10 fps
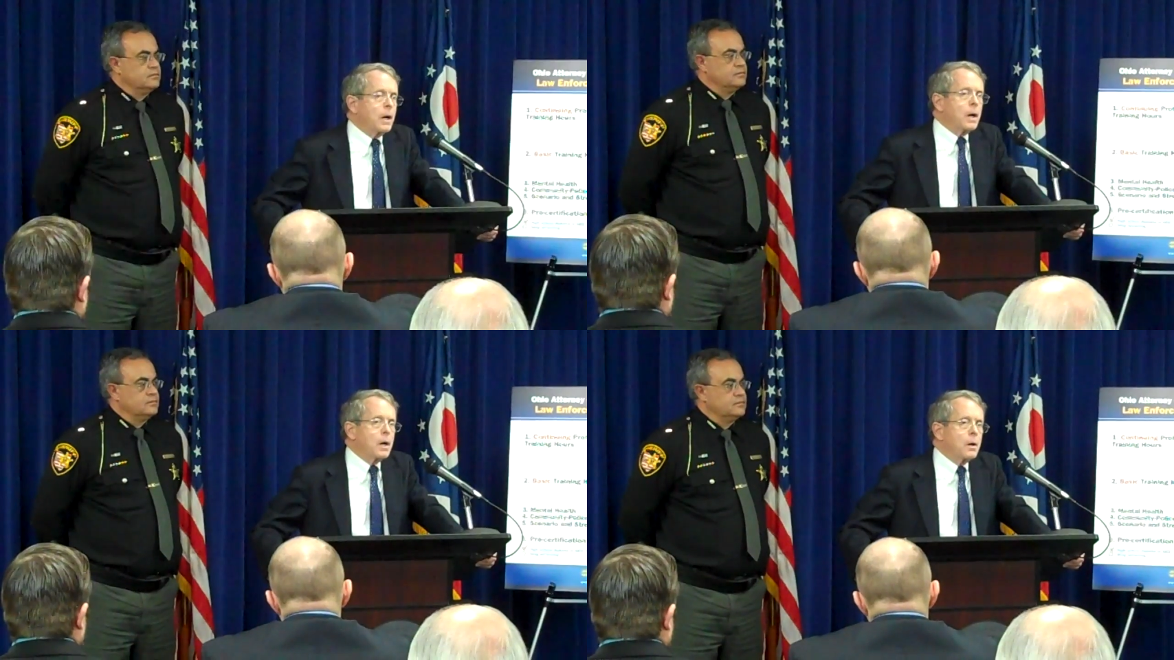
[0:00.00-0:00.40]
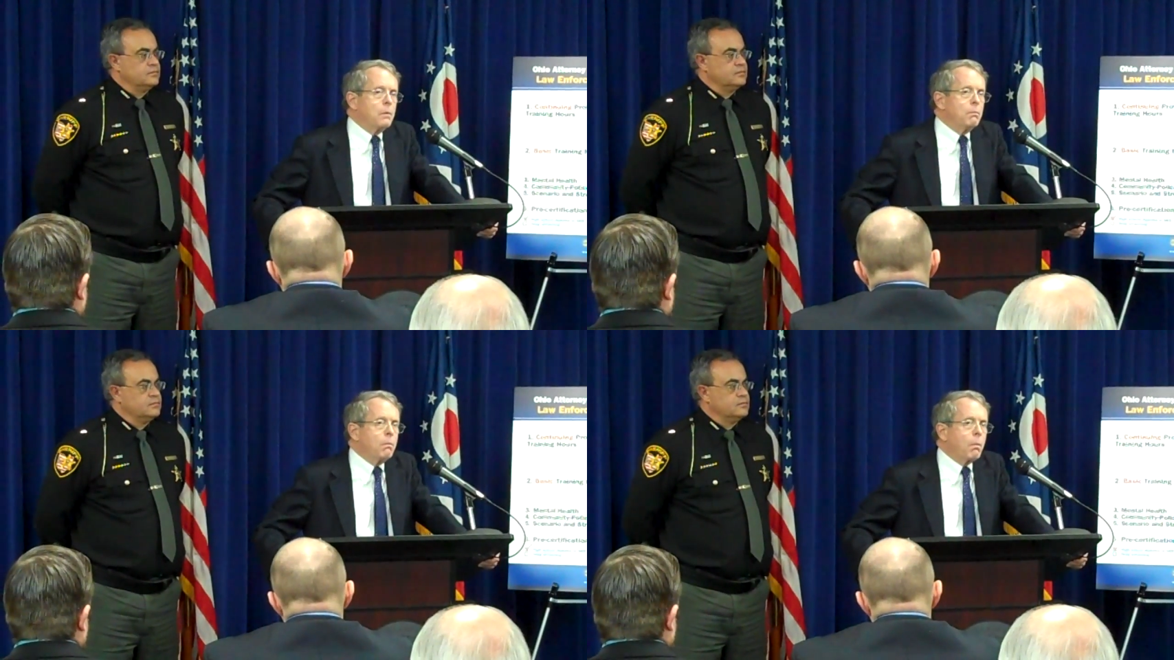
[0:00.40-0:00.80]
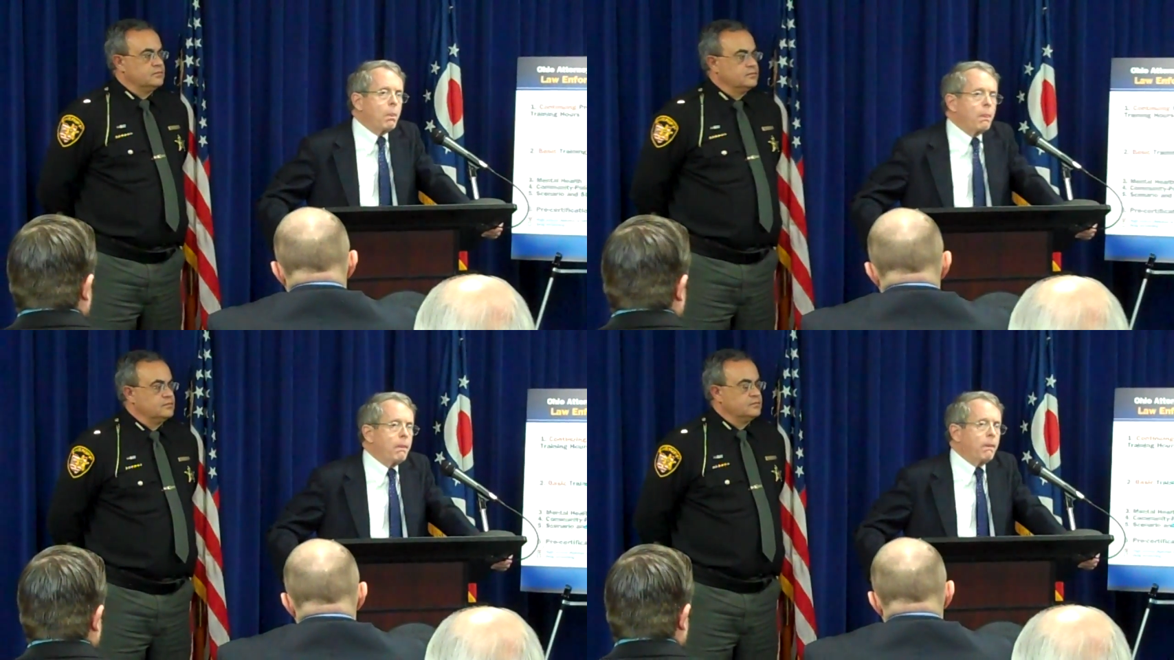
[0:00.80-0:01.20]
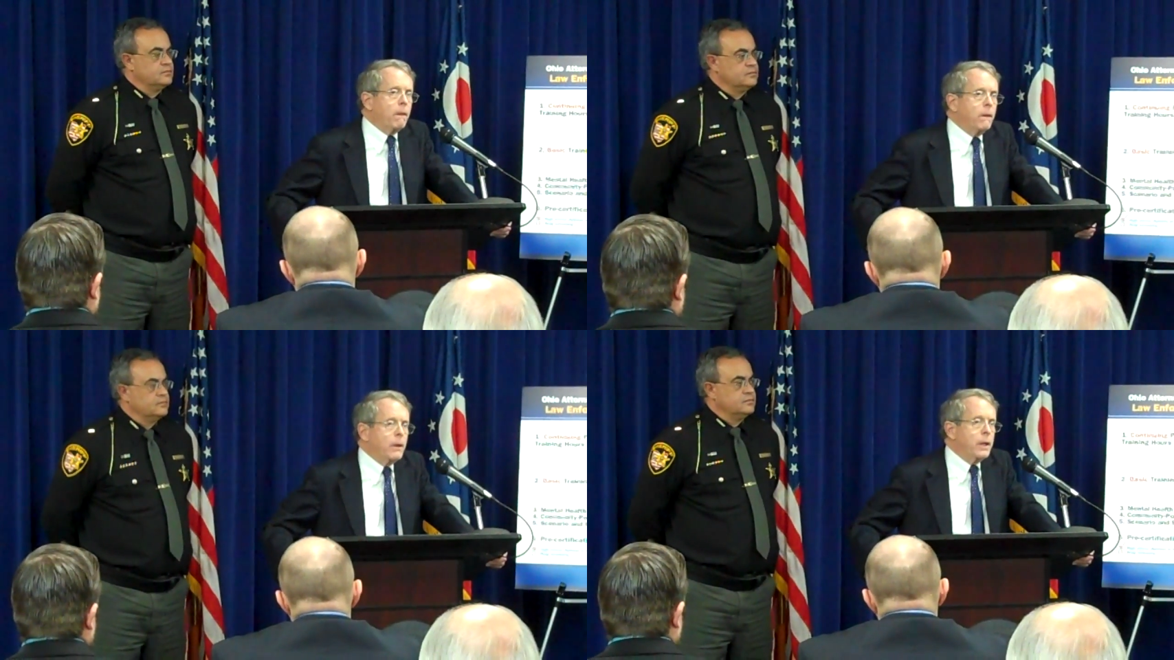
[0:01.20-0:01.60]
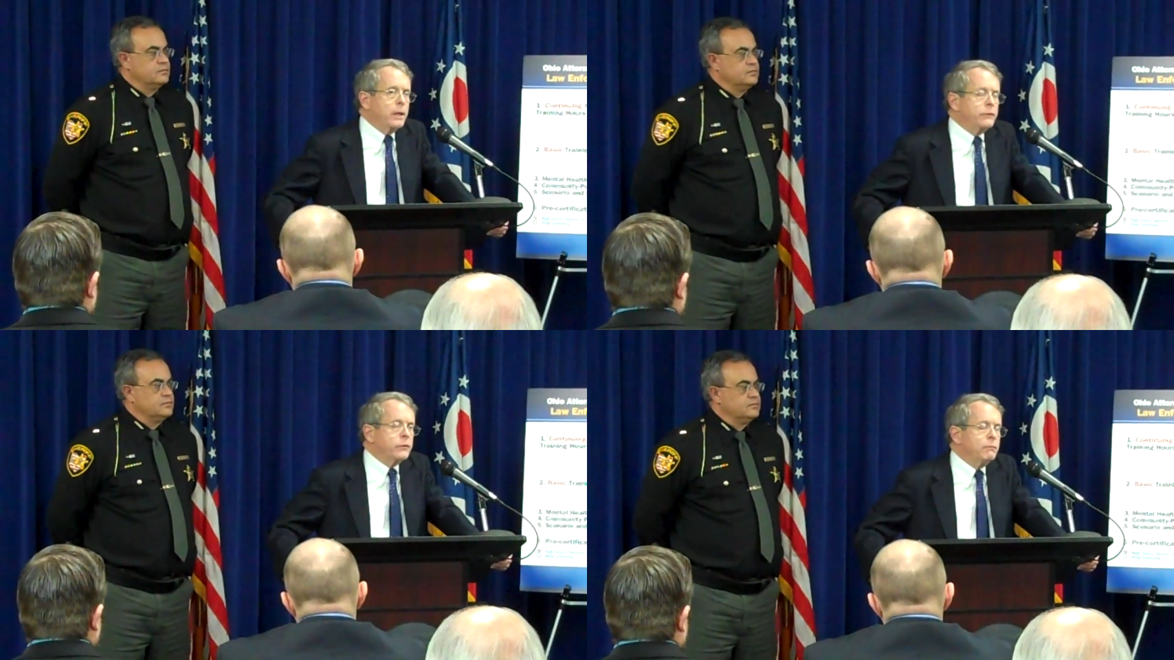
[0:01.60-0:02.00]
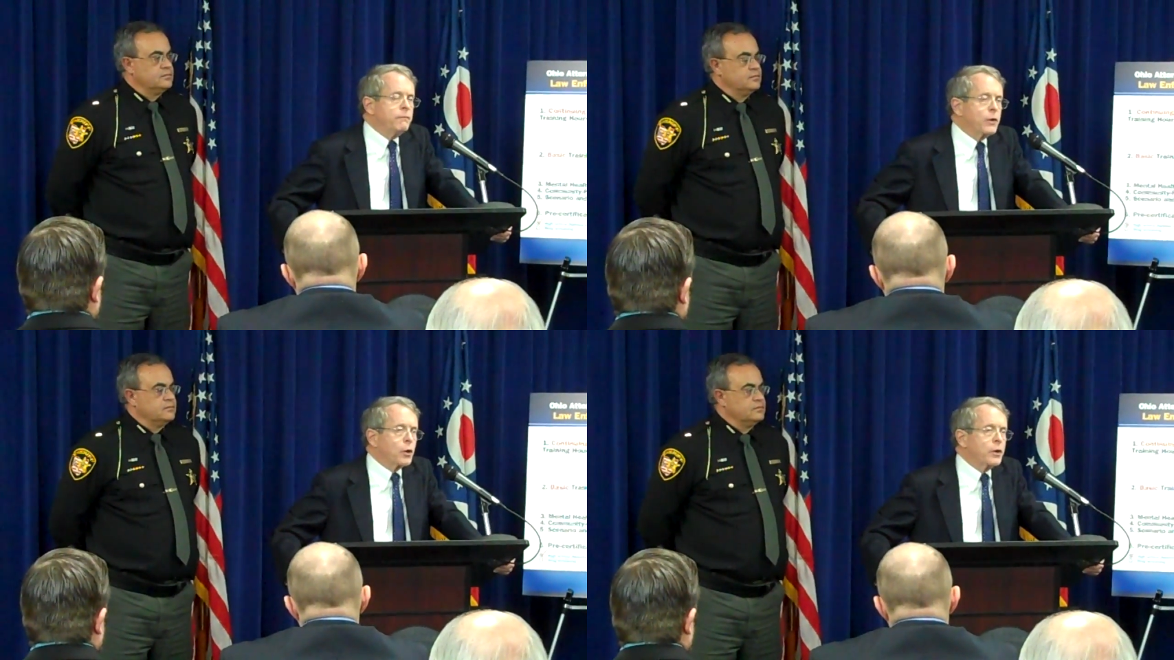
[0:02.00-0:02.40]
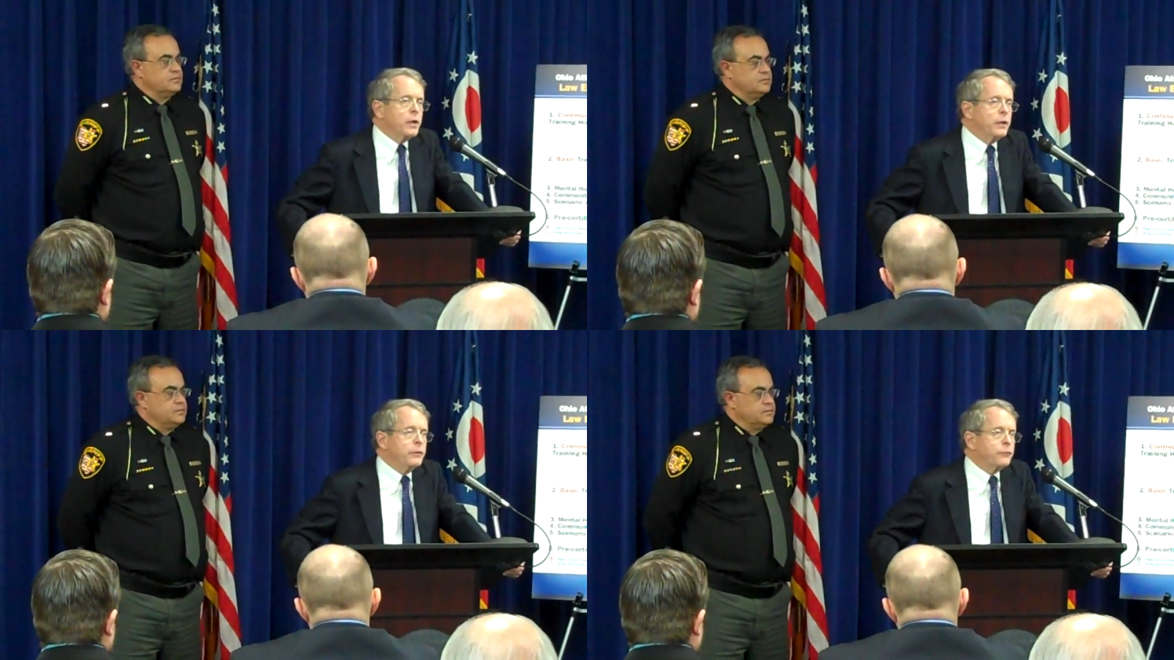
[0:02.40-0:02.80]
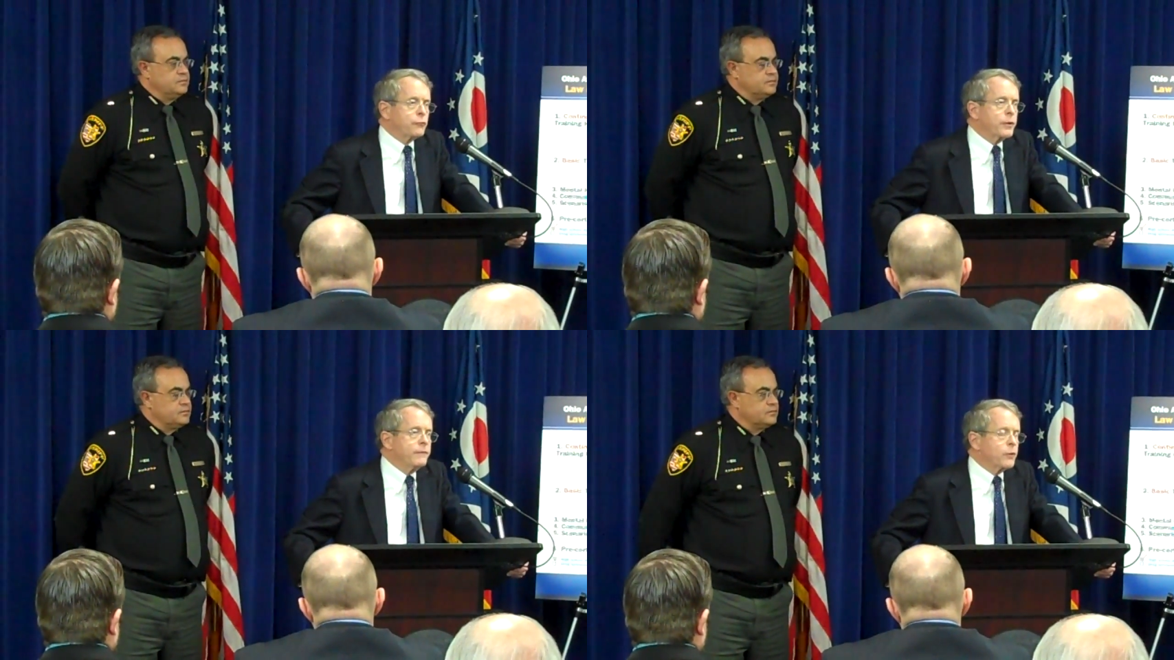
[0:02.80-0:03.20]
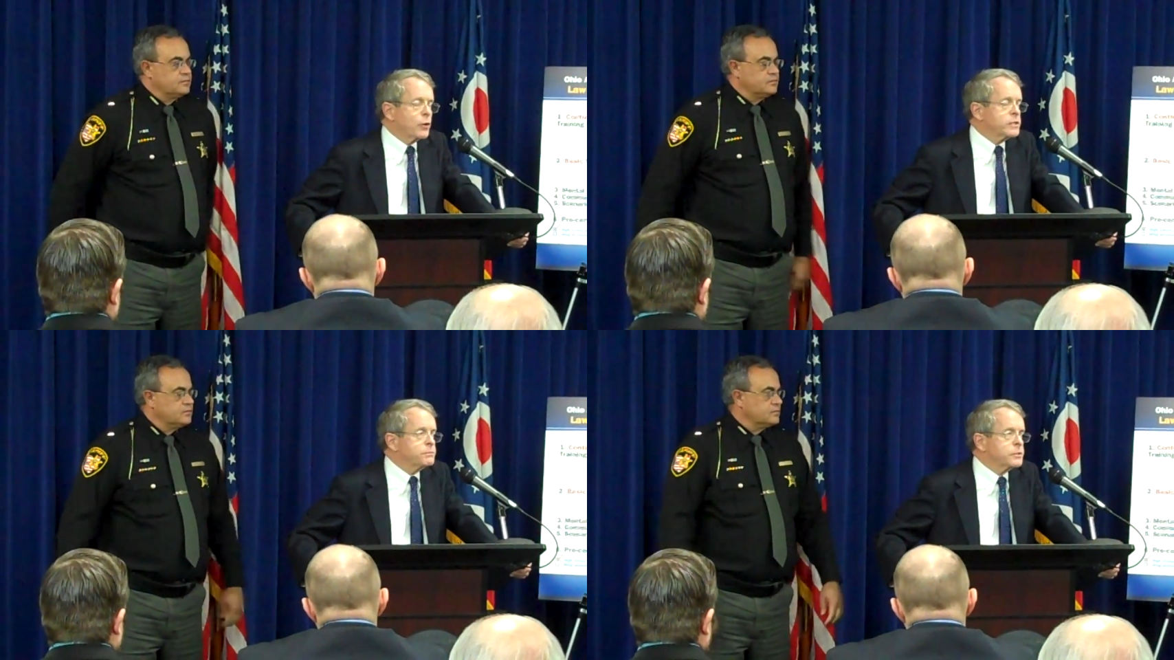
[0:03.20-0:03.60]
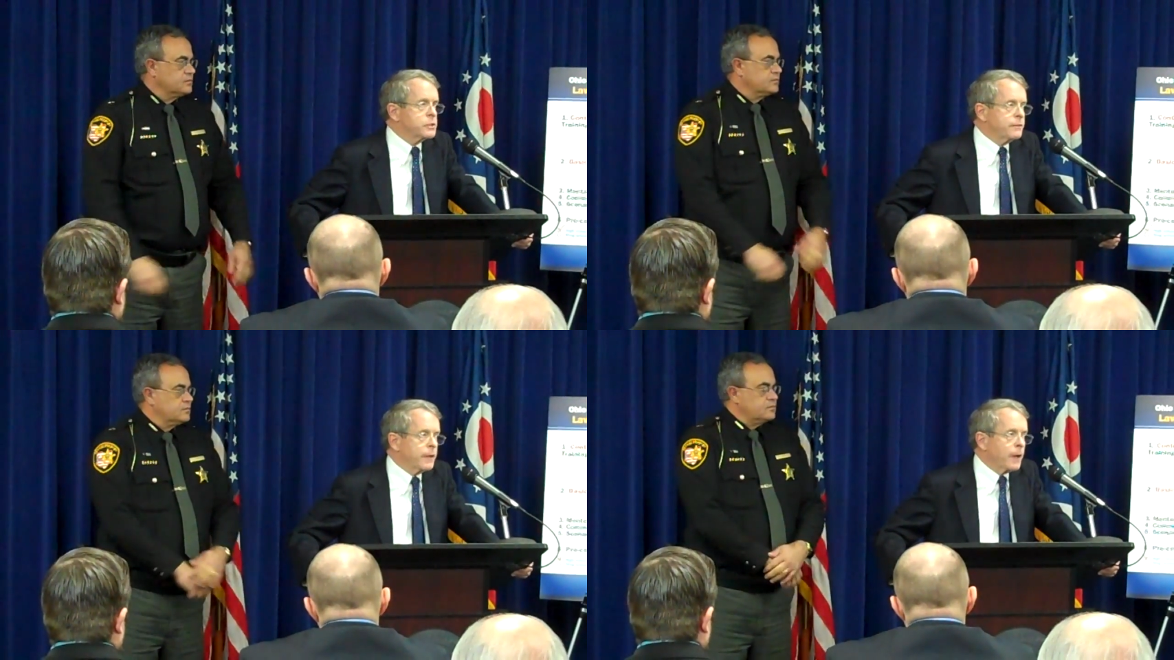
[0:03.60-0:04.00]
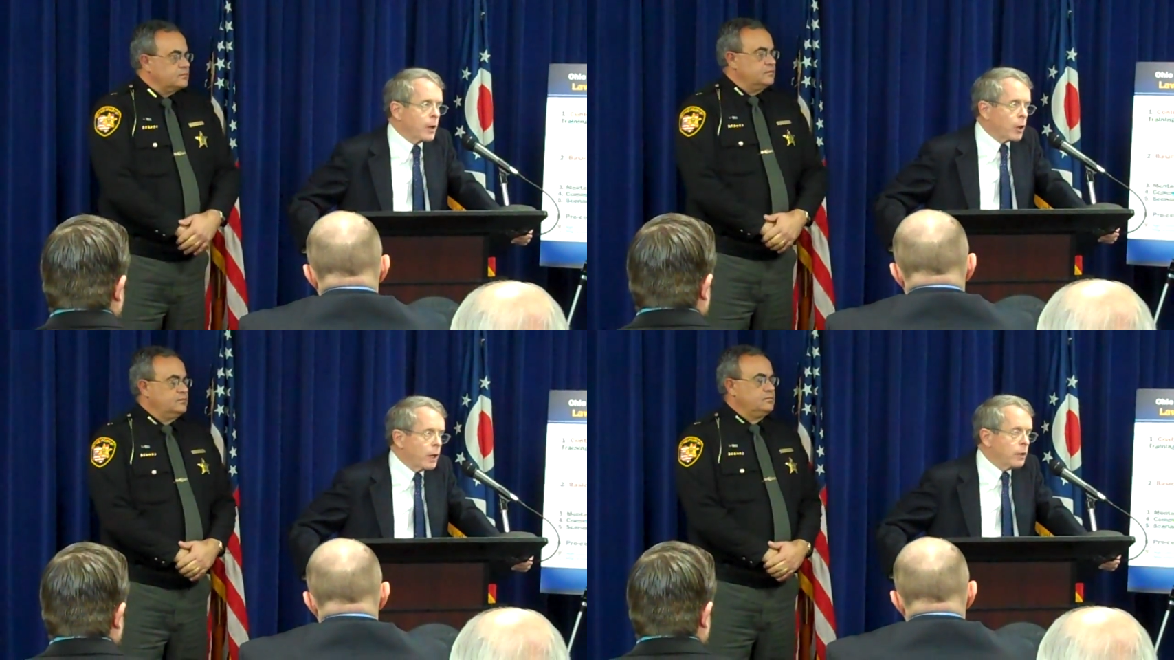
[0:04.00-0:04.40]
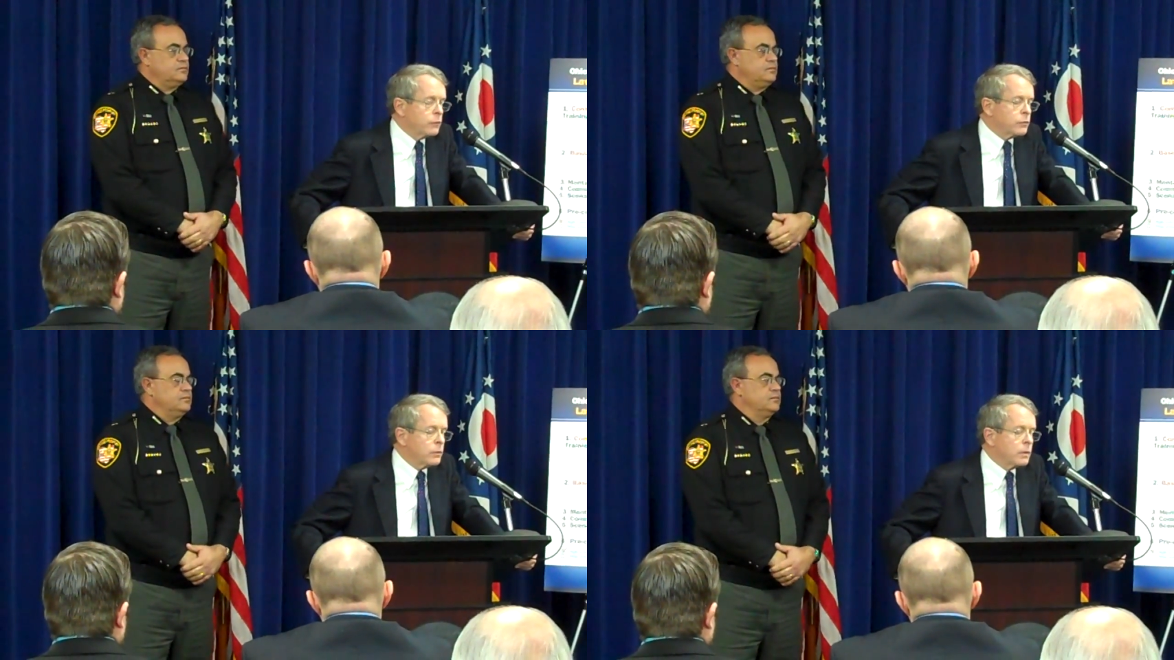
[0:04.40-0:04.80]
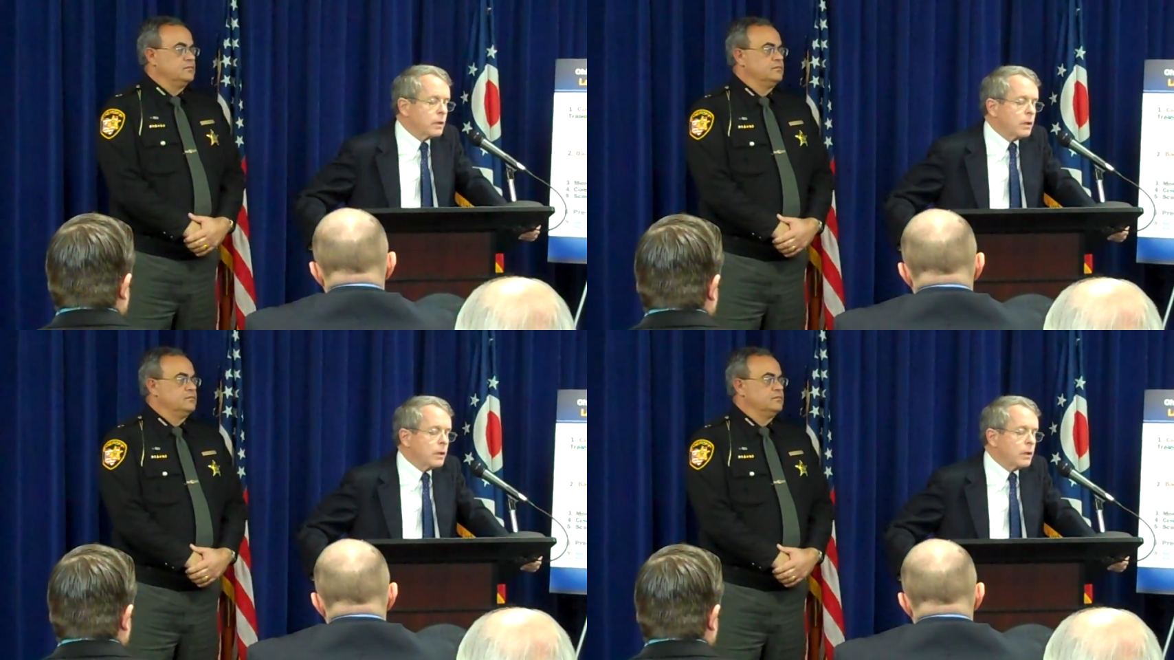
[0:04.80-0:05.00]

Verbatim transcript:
Speaker 1: um, in some very three very specific areas